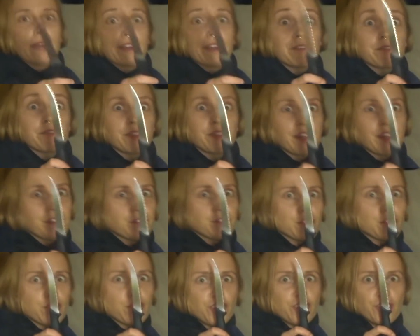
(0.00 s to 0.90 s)
My
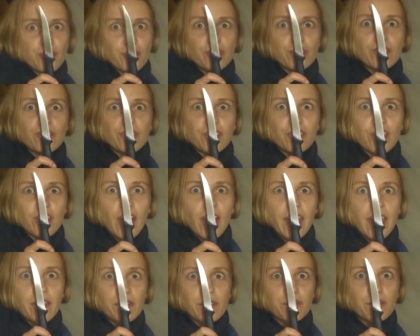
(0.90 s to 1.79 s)
favorite
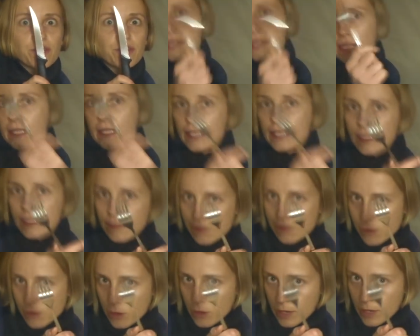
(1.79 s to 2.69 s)
knife. Little
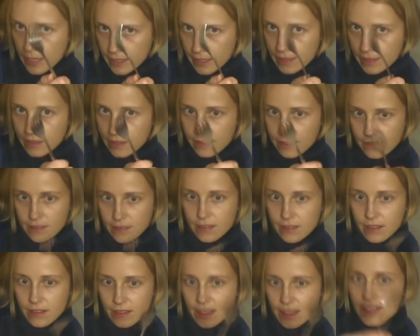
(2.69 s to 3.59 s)
fork.
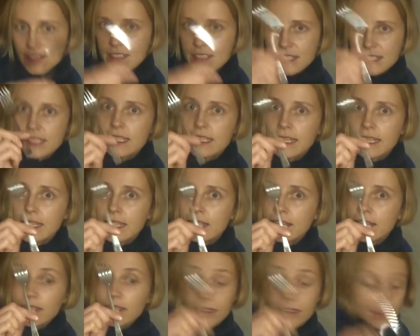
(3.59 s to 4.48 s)
Indeed
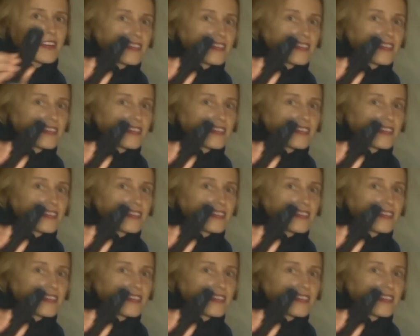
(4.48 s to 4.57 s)
little.